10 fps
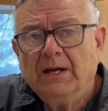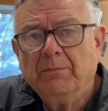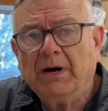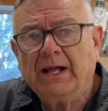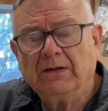
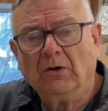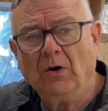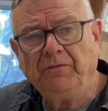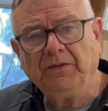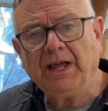But
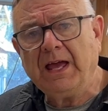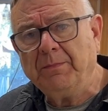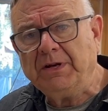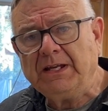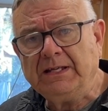hopefully
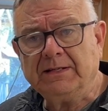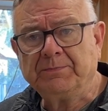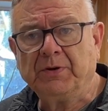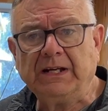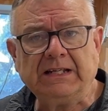ebony is
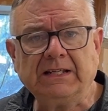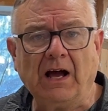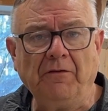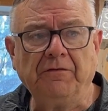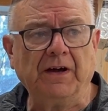pretty
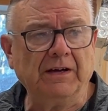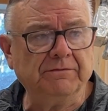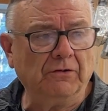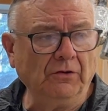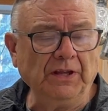tough. I've
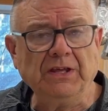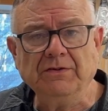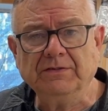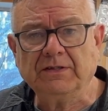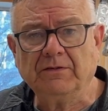only
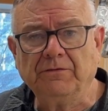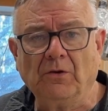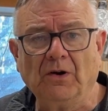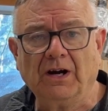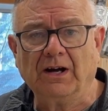used it
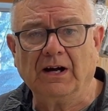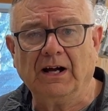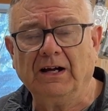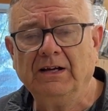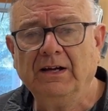for
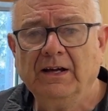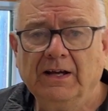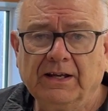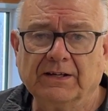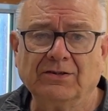
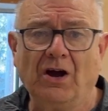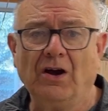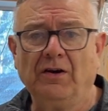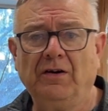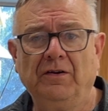
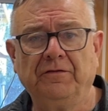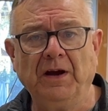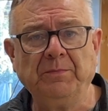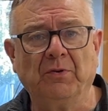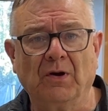guitar
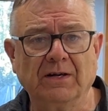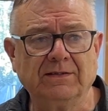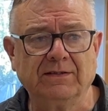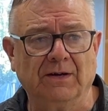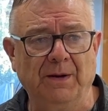fretboards,
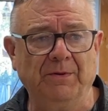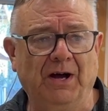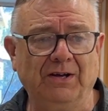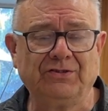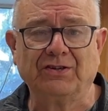so I'm
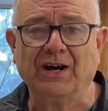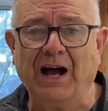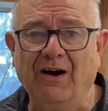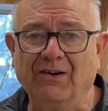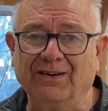not sure
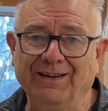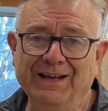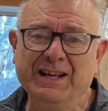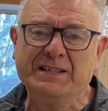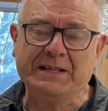how it'll
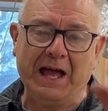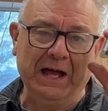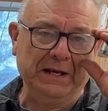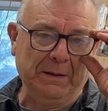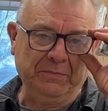
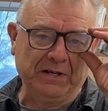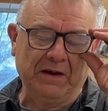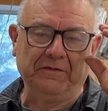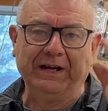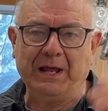stand up to
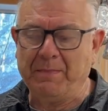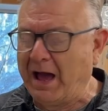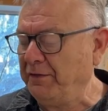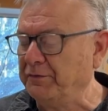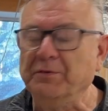everyday
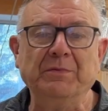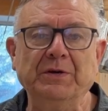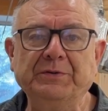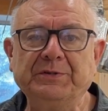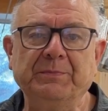bathroom
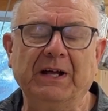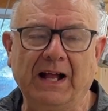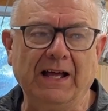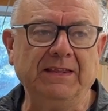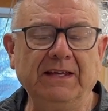use, but
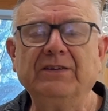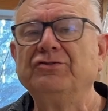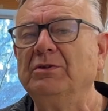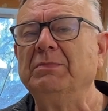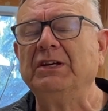I think it
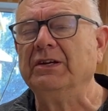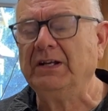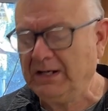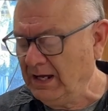should be good.